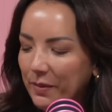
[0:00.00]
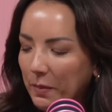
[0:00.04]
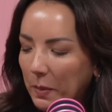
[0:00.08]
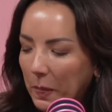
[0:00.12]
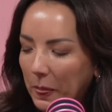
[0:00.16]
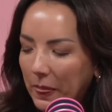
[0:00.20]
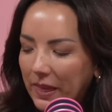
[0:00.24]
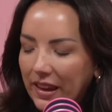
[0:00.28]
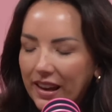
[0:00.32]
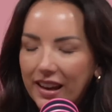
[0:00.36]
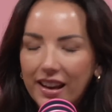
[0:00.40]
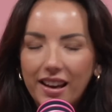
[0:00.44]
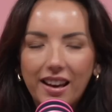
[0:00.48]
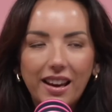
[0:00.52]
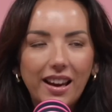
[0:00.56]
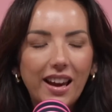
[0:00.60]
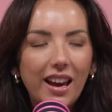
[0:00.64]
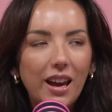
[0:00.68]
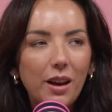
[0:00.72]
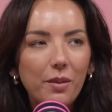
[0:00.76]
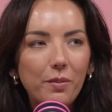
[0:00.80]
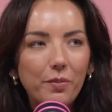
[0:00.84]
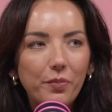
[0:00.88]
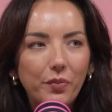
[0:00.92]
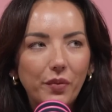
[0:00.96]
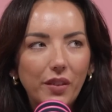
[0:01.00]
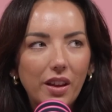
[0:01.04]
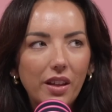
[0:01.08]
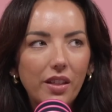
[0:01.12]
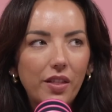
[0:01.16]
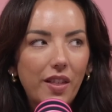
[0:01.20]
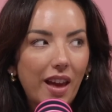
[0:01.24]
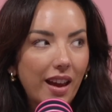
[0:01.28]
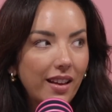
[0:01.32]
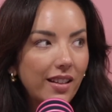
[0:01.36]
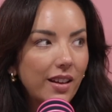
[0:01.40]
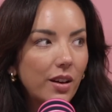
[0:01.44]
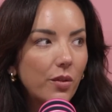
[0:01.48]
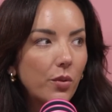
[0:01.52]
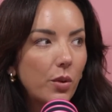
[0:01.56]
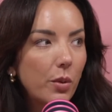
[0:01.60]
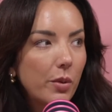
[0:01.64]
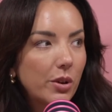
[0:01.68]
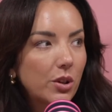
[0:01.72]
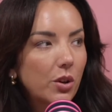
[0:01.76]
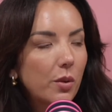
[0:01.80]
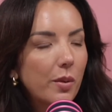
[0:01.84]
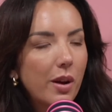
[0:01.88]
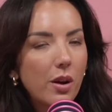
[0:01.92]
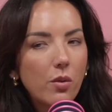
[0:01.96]
The thing that we were
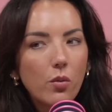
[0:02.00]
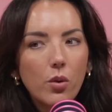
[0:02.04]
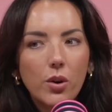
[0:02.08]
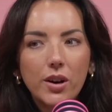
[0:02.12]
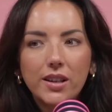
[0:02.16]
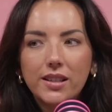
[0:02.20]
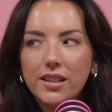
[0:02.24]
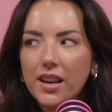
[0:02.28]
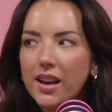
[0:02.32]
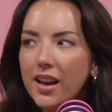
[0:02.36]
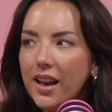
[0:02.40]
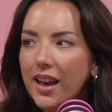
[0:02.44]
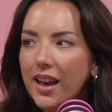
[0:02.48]
talking about was